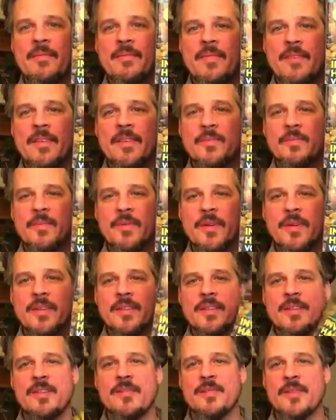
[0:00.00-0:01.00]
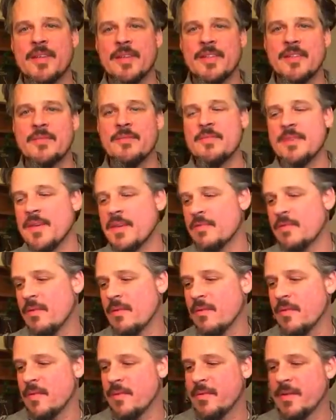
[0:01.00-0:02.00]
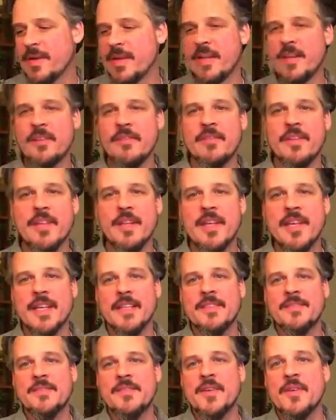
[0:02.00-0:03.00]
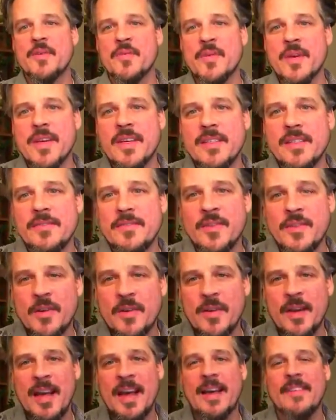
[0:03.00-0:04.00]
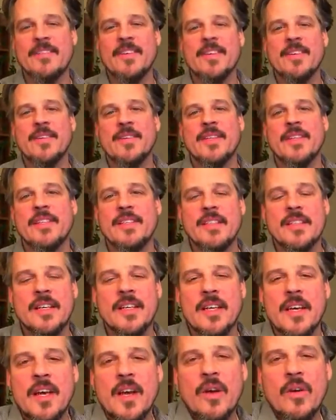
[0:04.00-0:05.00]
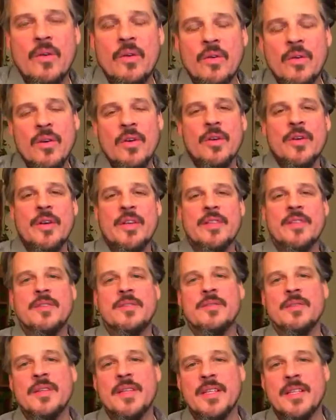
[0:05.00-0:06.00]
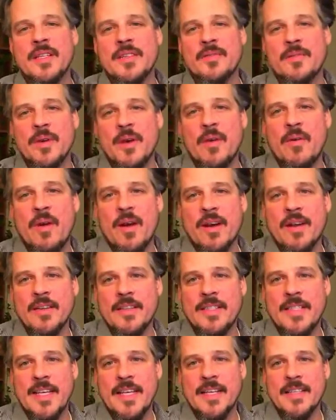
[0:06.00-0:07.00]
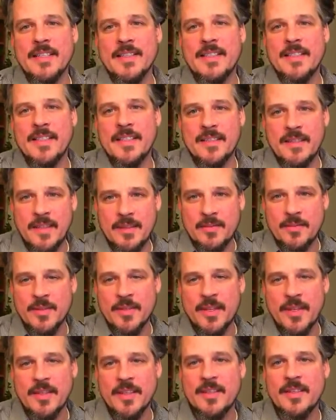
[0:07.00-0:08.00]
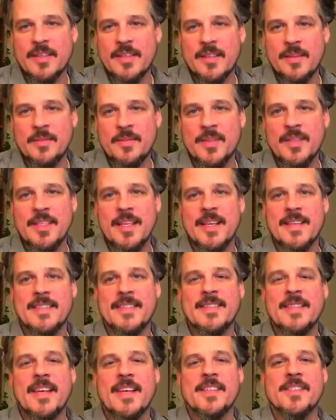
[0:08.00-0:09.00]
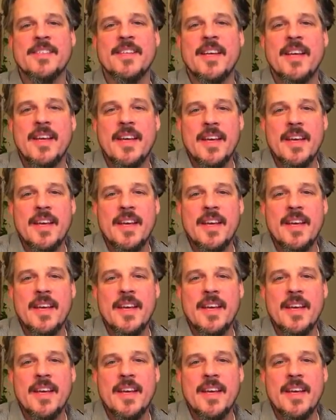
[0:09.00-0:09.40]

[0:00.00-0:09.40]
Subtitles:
This book is going to be what we're reading over the next few weeks. If you don't have it, you need to order it soon. It is a required text and was on the syllabus as such.